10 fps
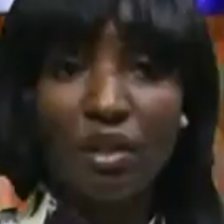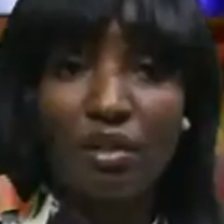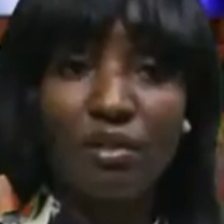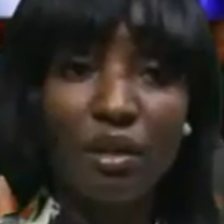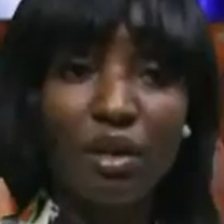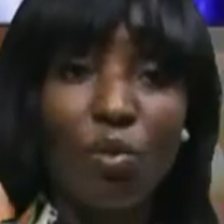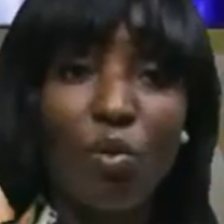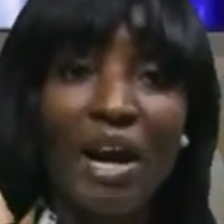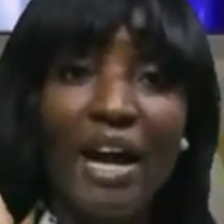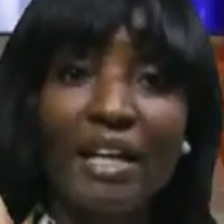It's a
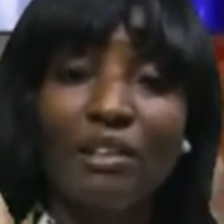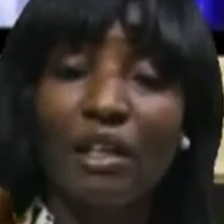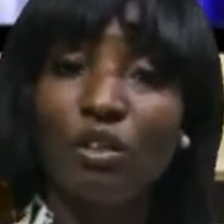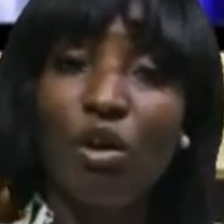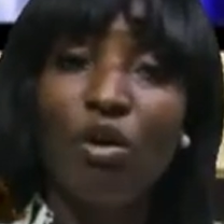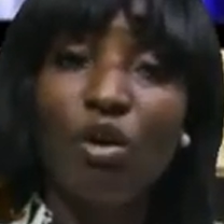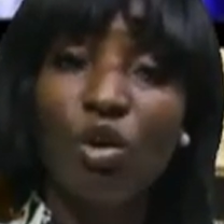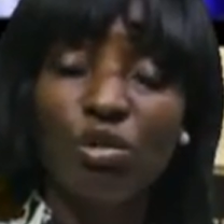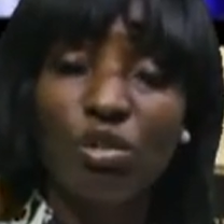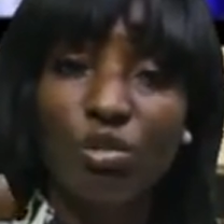wild and
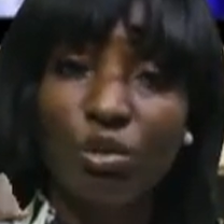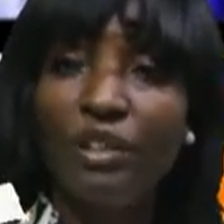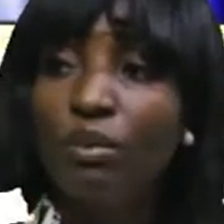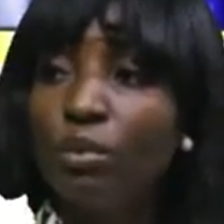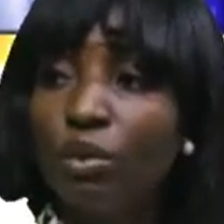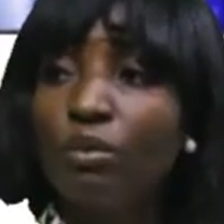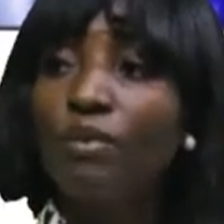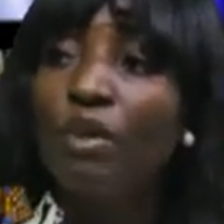uncontrollable